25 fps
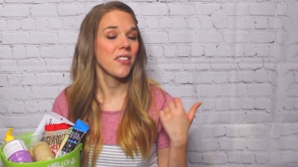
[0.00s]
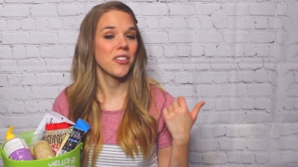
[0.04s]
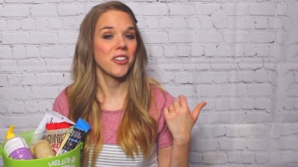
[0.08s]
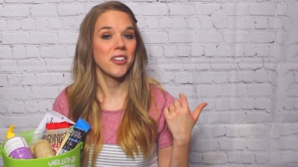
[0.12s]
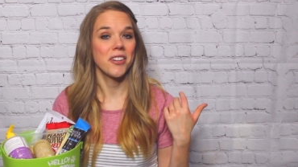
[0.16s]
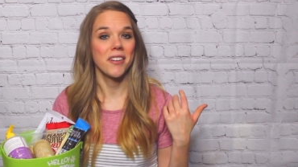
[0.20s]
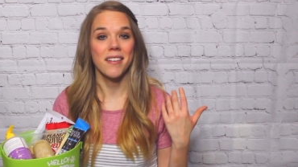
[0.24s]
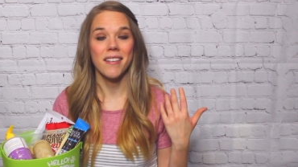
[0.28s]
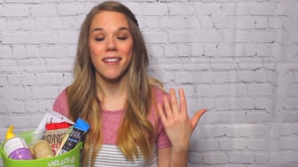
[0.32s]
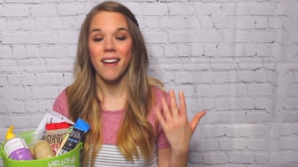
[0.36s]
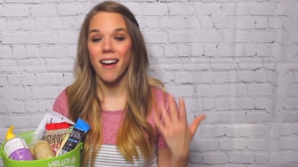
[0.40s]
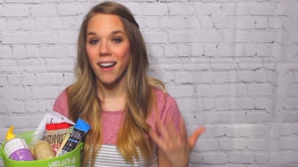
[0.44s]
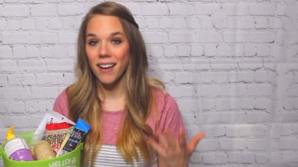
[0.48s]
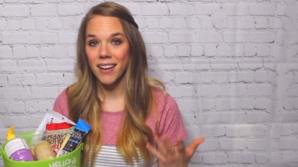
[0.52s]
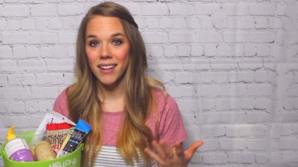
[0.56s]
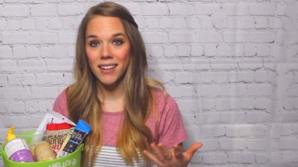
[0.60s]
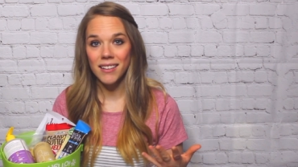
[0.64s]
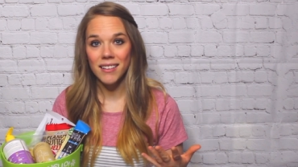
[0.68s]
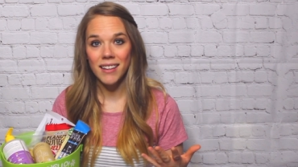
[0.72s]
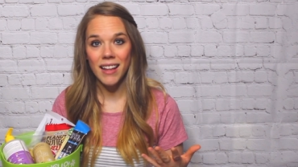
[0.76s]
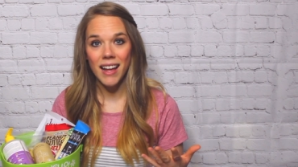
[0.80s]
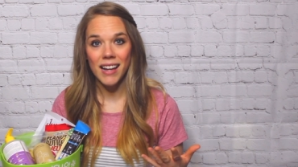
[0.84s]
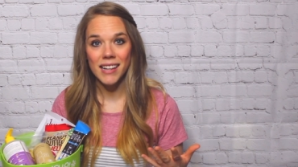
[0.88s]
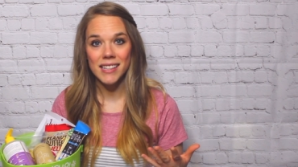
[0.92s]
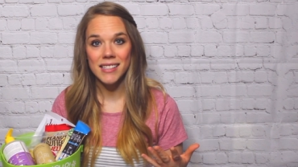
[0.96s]
they're not gonna
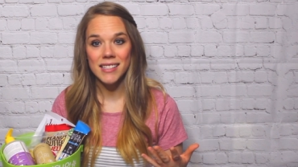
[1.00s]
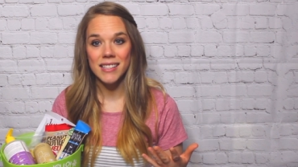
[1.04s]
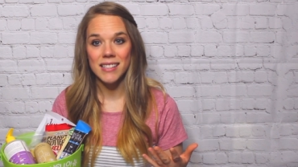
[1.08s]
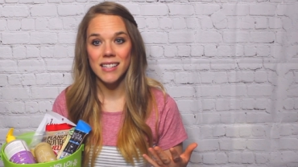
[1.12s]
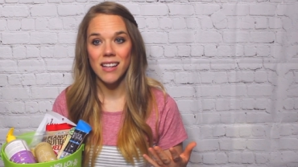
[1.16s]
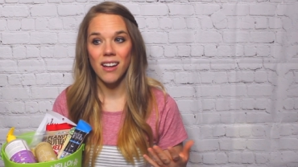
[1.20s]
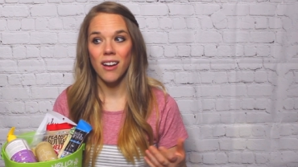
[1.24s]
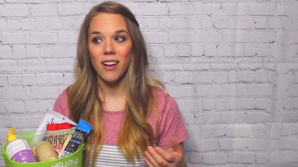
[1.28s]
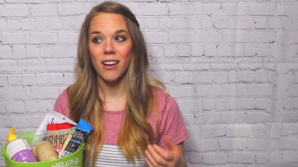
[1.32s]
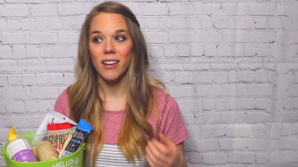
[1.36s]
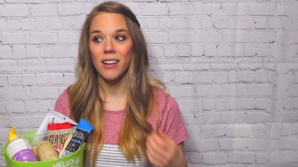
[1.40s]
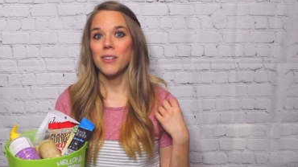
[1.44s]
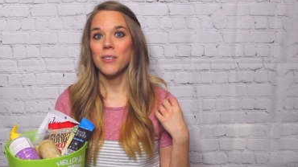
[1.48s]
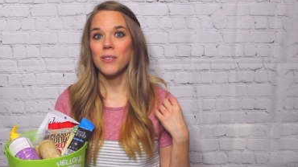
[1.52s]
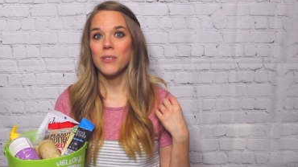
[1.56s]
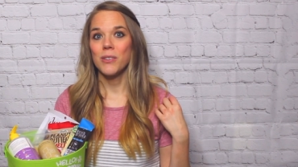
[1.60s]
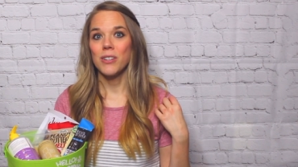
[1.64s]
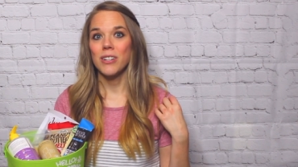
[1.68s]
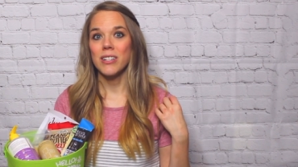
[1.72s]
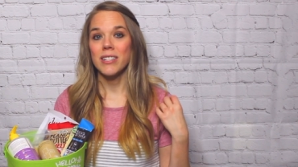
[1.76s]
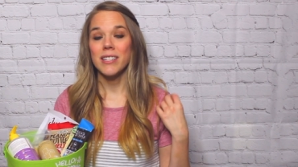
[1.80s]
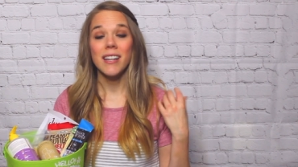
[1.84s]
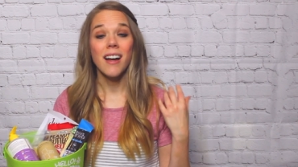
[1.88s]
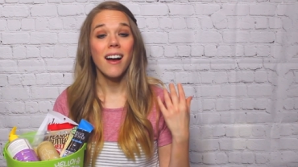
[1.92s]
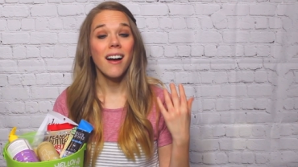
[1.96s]
last long,
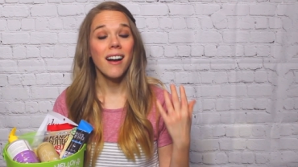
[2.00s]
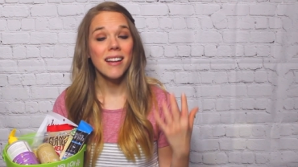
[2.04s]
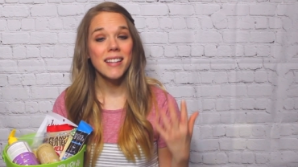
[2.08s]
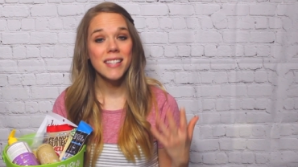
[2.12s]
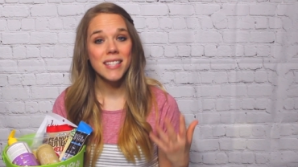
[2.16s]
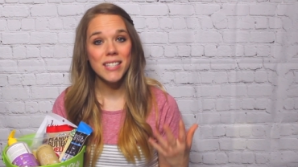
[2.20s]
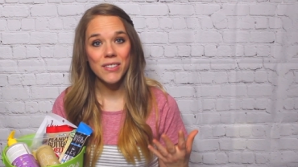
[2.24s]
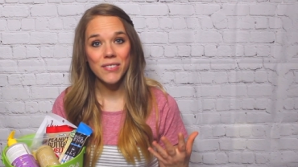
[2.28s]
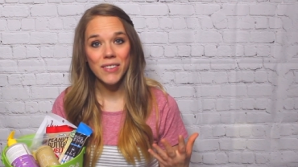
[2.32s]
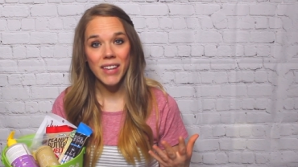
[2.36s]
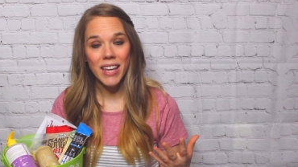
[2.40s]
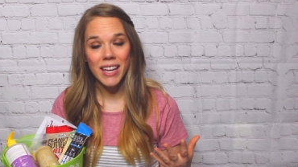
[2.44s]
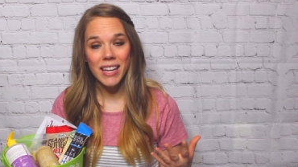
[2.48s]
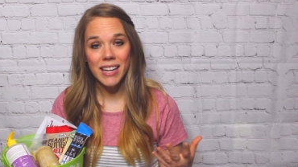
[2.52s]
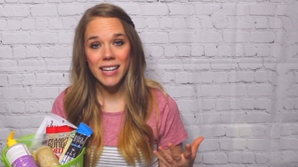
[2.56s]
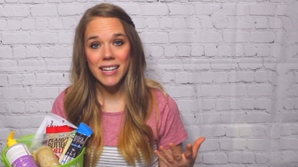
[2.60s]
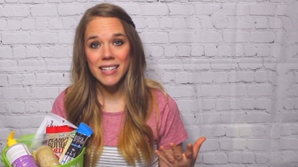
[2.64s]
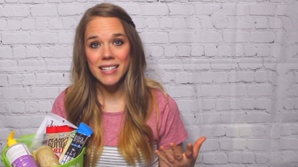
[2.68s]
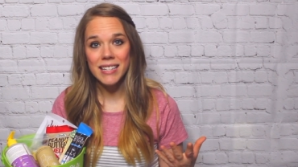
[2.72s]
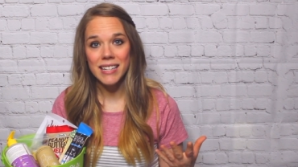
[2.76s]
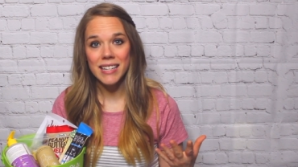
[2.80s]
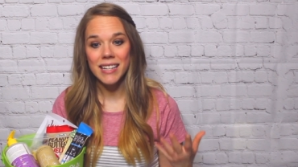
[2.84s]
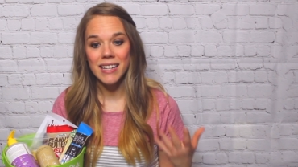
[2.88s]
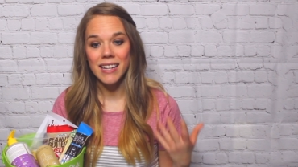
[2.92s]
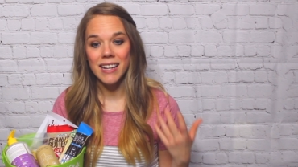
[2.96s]
or tons of
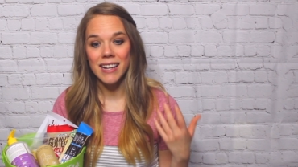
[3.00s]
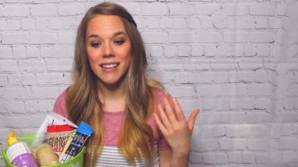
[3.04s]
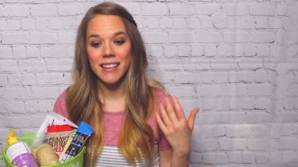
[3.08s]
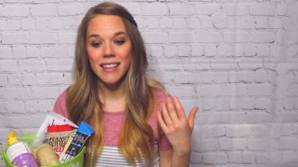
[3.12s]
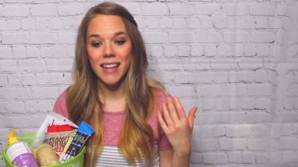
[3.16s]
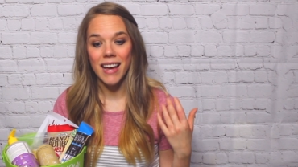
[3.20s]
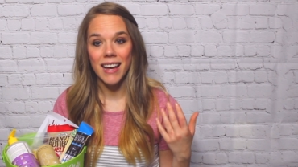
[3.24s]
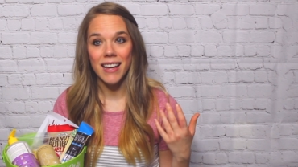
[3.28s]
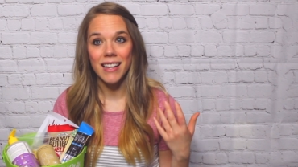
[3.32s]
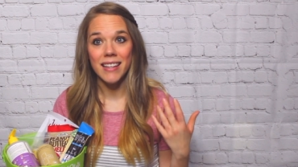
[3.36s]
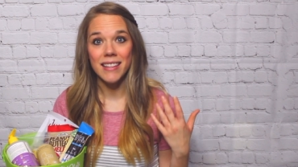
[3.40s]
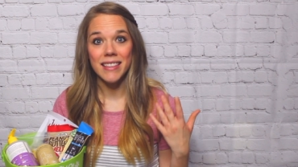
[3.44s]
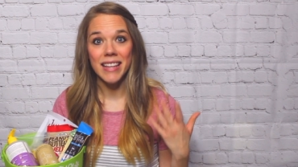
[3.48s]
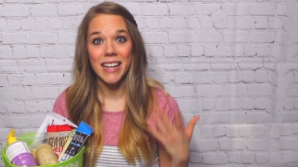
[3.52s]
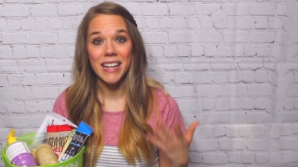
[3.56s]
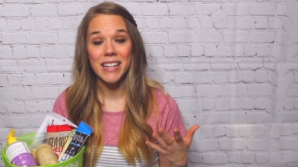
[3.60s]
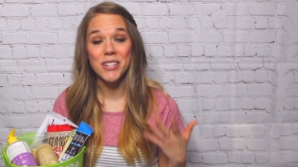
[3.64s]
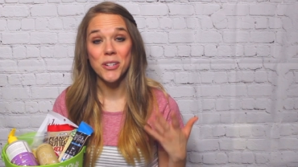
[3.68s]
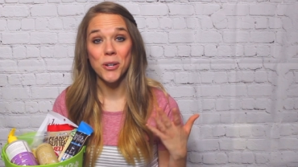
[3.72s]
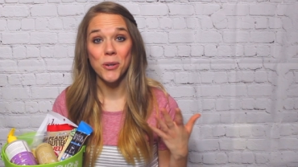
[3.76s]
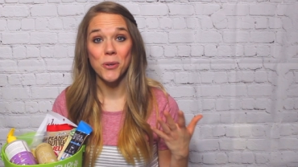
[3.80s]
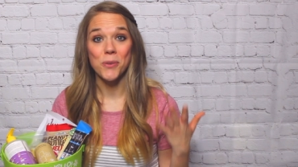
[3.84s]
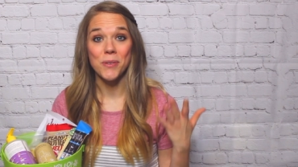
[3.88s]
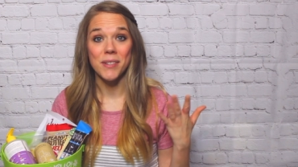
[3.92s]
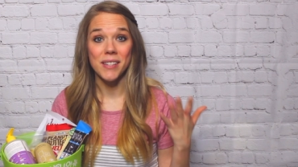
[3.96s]
candy that they
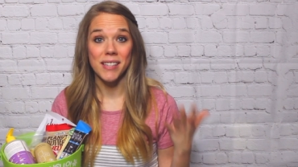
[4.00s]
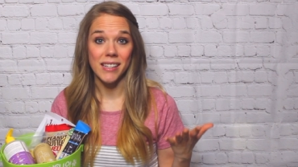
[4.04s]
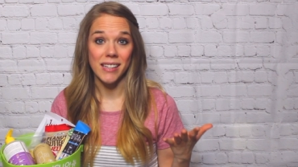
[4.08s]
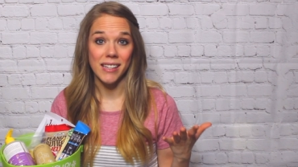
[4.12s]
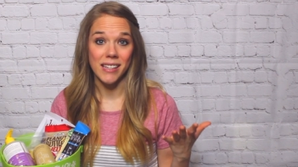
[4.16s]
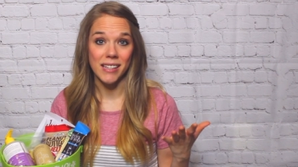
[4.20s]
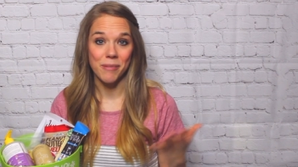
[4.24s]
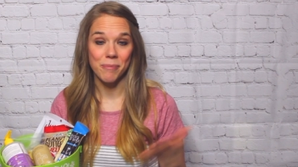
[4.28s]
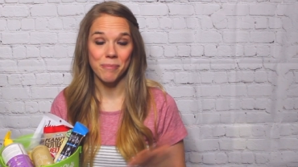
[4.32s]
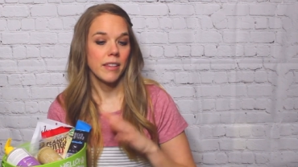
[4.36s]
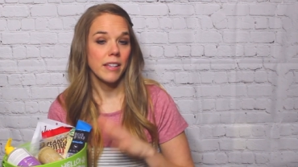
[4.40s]
don't need.